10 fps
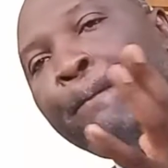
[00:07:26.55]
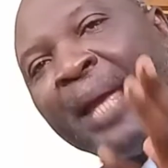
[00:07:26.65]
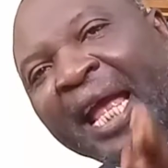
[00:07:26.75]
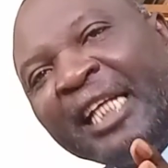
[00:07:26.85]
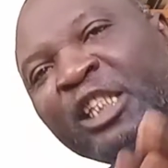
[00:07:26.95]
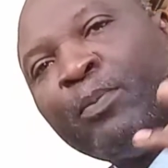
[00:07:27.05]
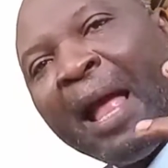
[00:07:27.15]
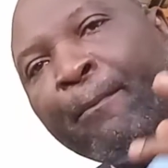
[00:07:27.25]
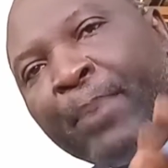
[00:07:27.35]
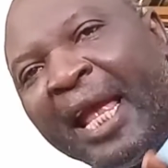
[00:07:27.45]
page
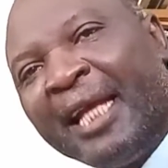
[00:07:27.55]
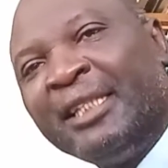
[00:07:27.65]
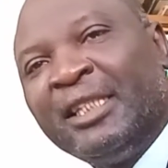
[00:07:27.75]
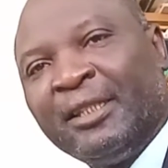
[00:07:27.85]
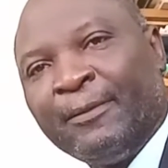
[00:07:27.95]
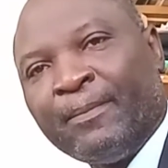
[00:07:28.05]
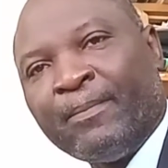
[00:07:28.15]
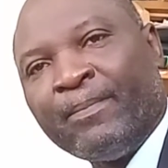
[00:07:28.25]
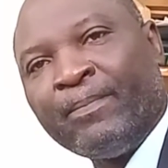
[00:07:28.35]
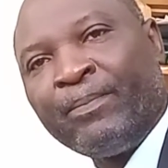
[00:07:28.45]
by page,
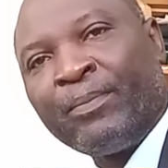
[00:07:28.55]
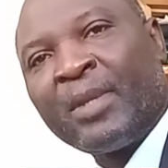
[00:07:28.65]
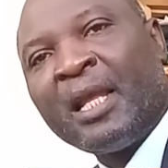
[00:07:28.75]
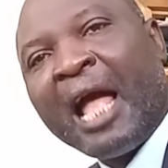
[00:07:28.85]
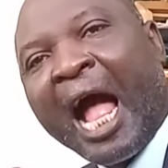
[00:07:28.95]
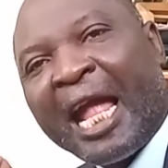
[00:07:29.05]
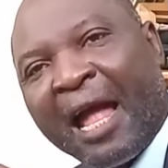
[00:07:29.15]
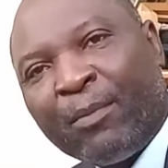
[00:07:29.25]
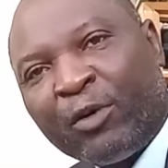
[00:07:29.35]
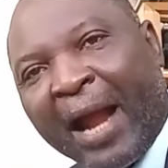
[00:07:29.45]
I
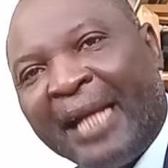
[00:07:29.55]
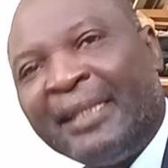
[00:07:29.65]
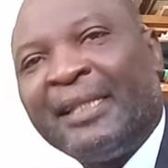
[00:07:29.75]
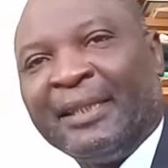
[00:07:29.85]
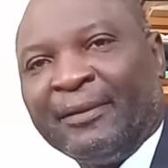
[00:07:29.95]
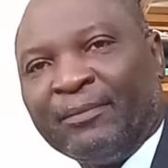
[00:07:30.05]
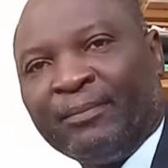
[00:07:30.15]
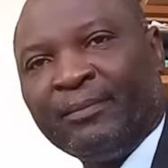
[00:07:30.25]
am writing.